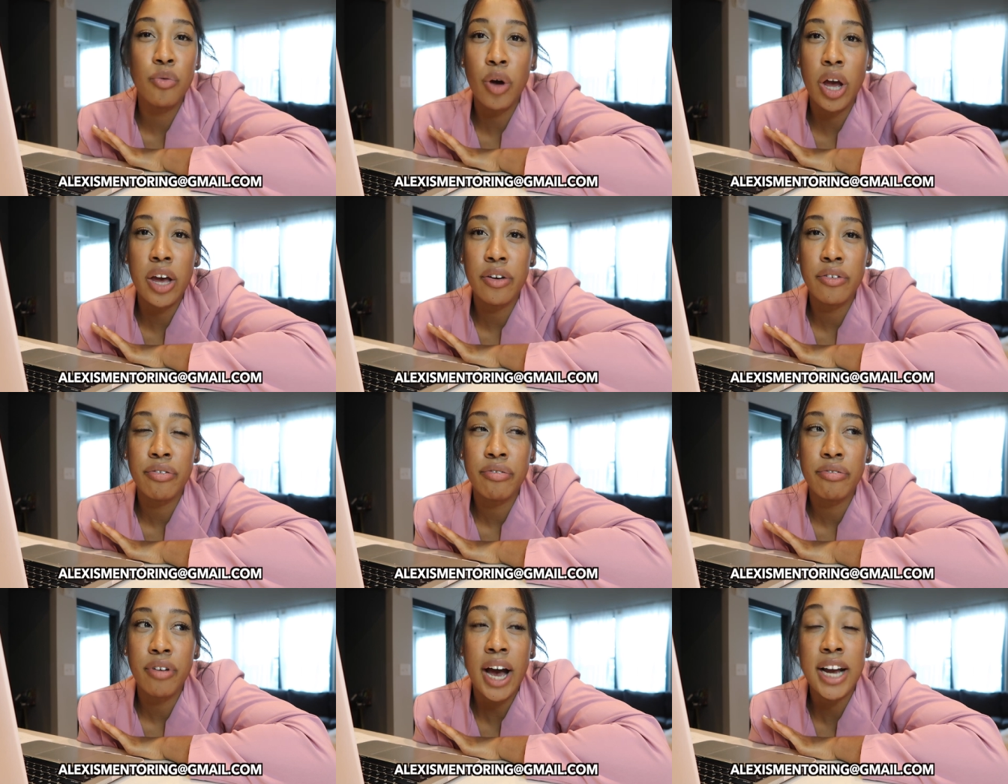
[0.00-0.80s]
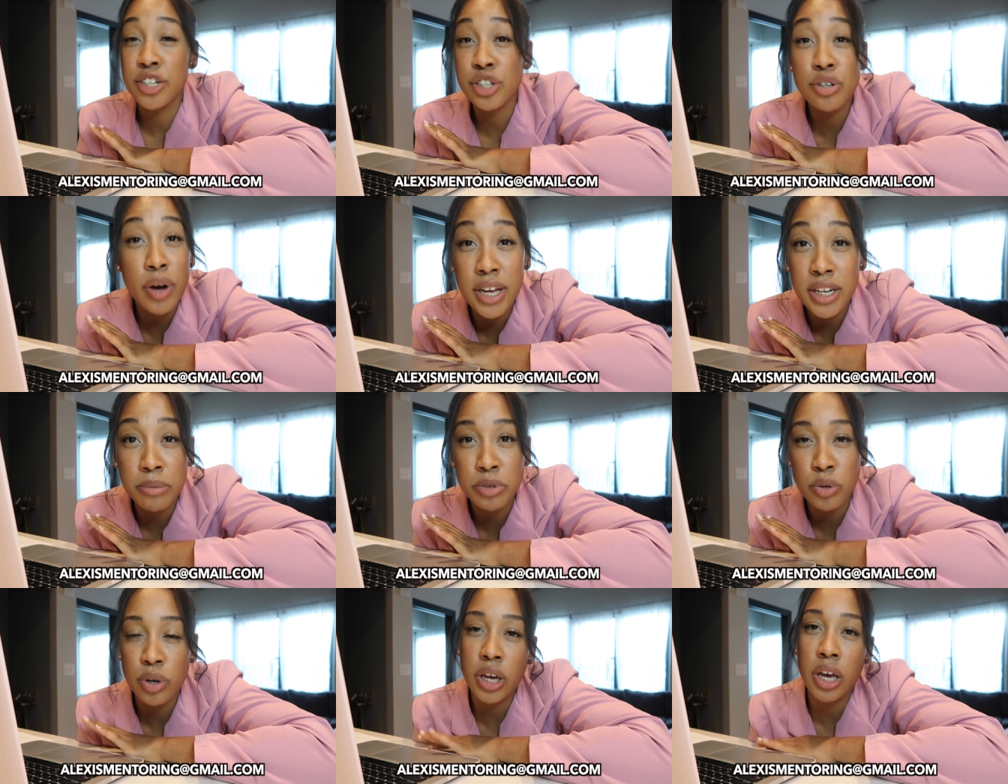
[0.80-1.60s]
If I do end
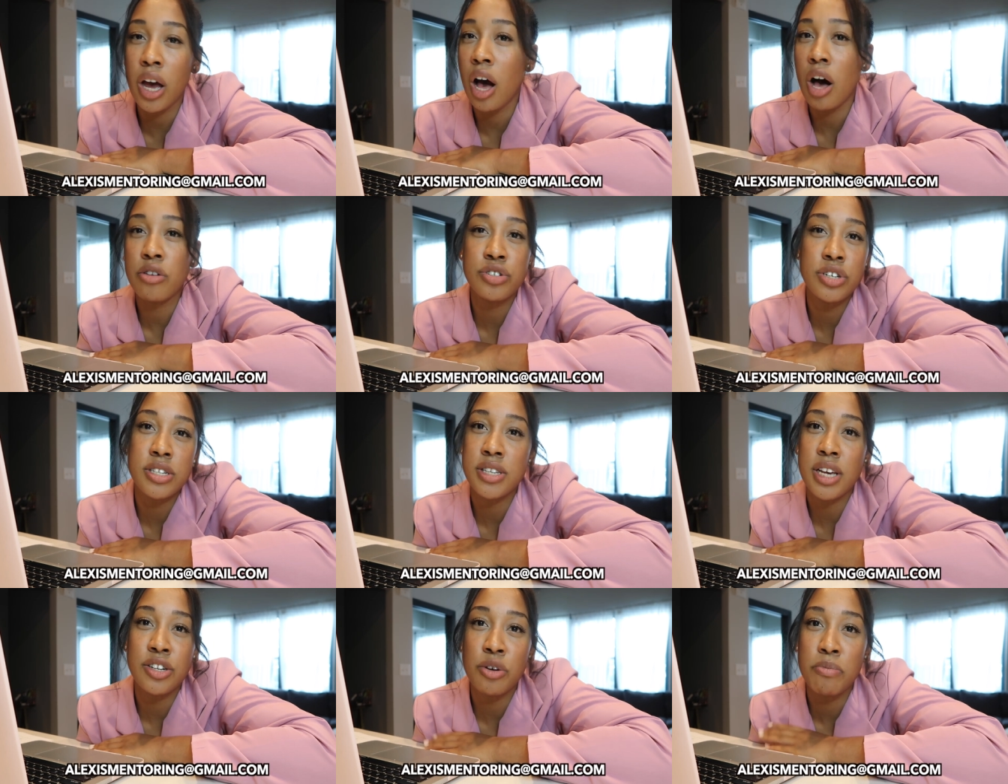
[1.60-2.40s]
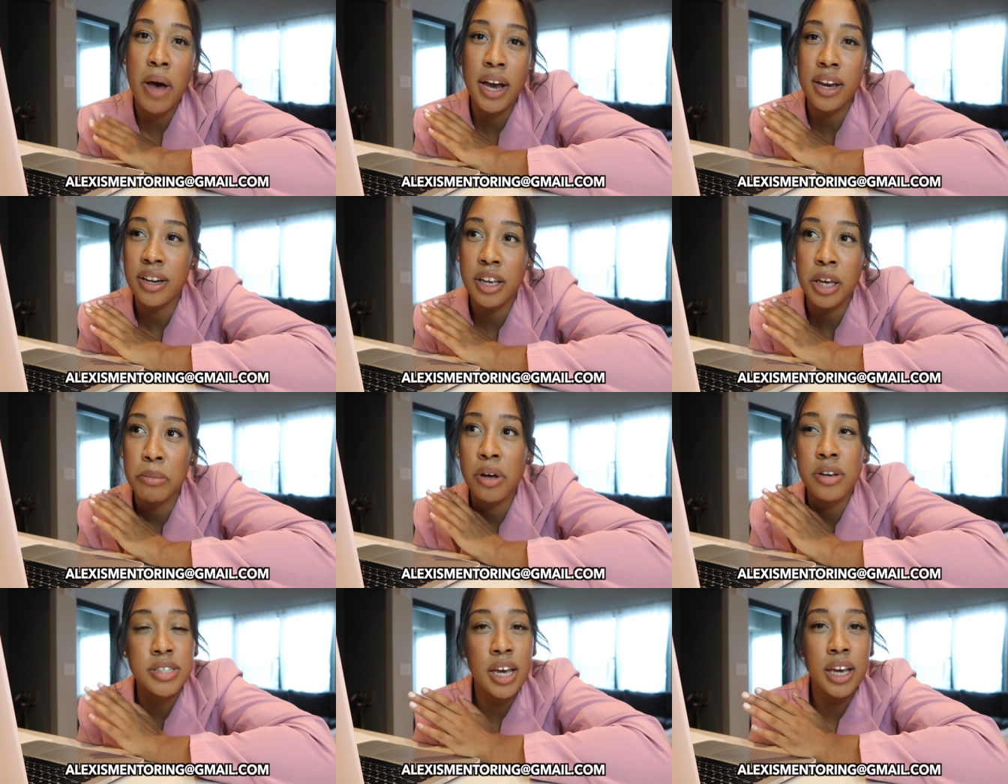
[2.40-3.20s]
up doing it, I'll just send you back an
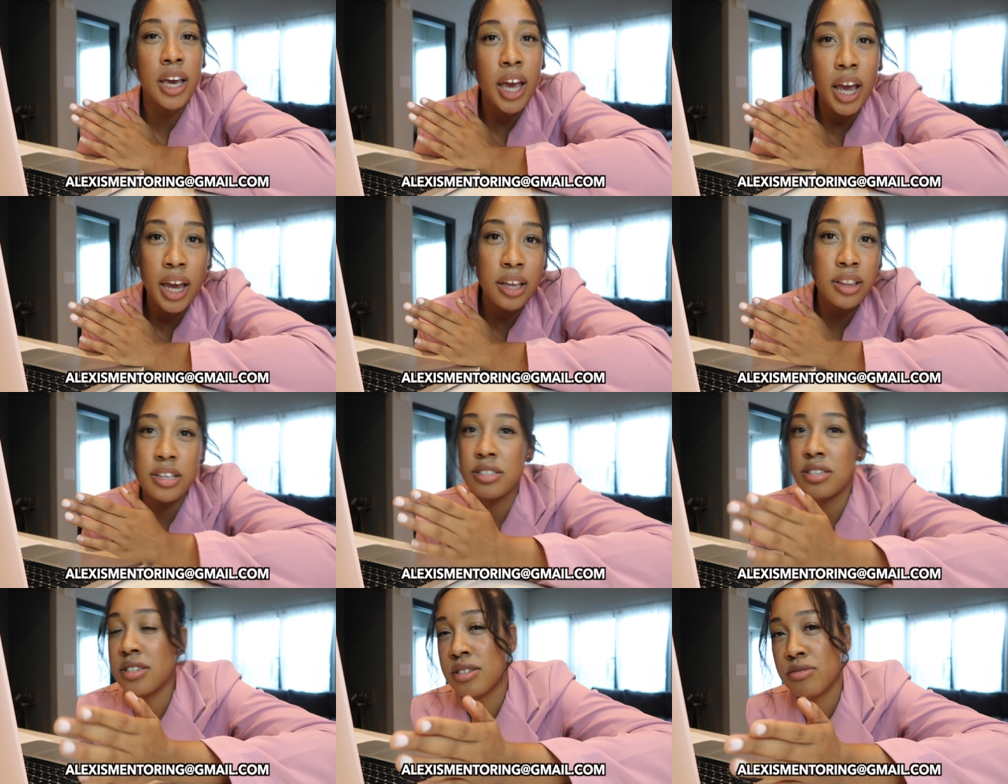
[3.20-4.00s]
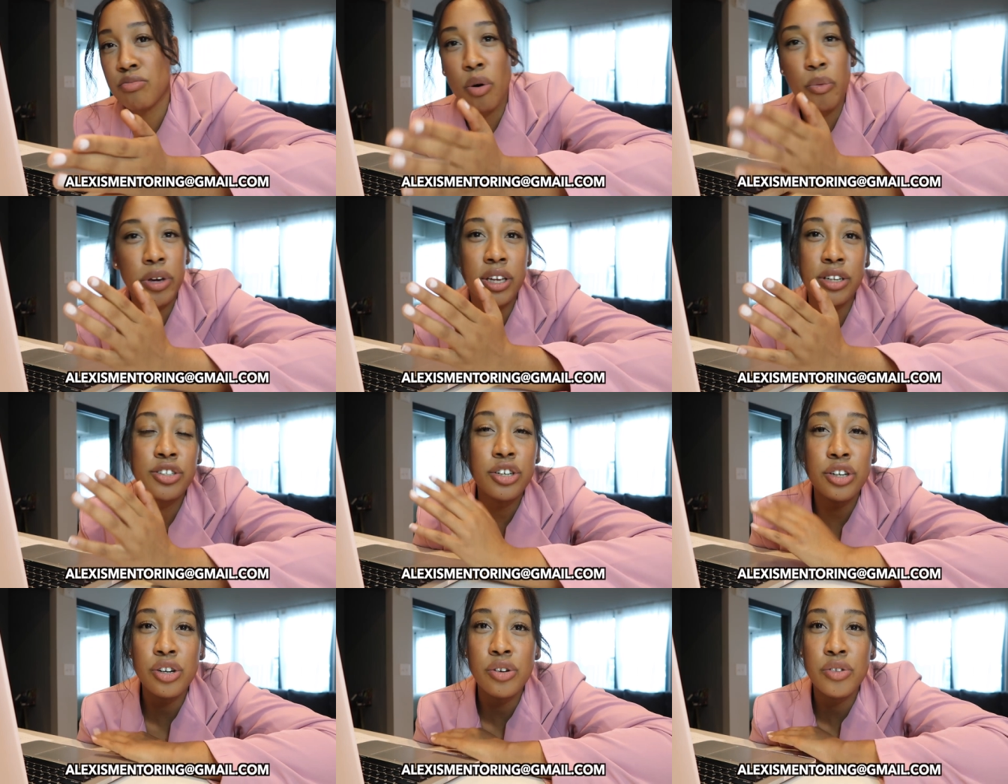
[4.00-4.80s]
email saying, hey, this is what we can
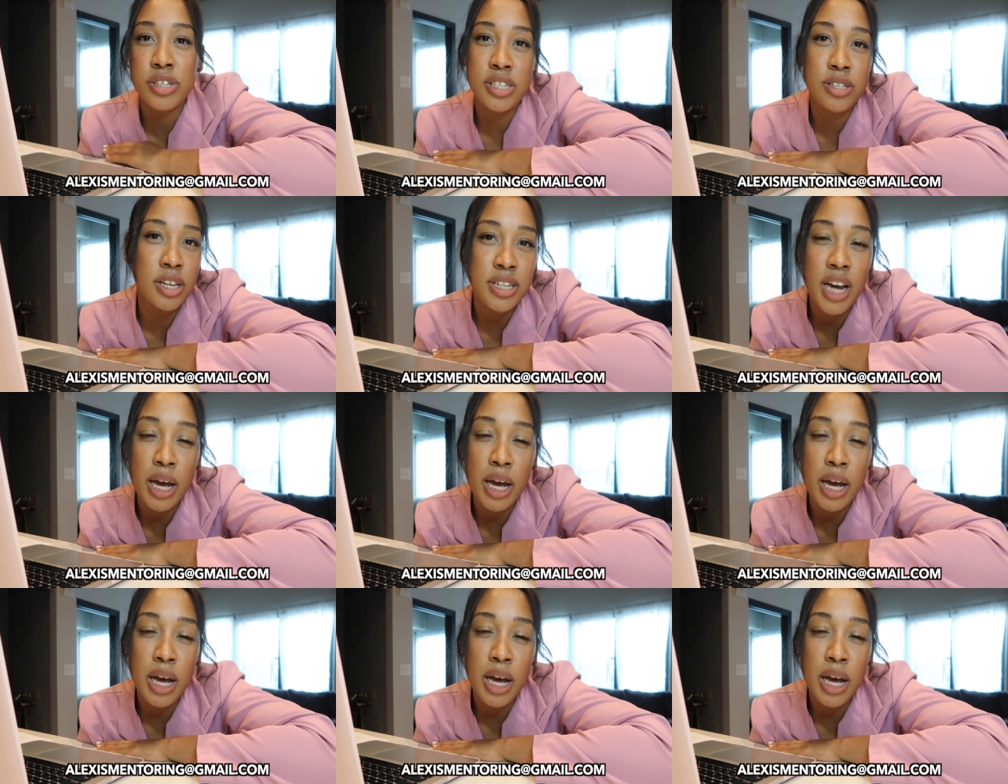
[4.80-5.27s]
do, this is the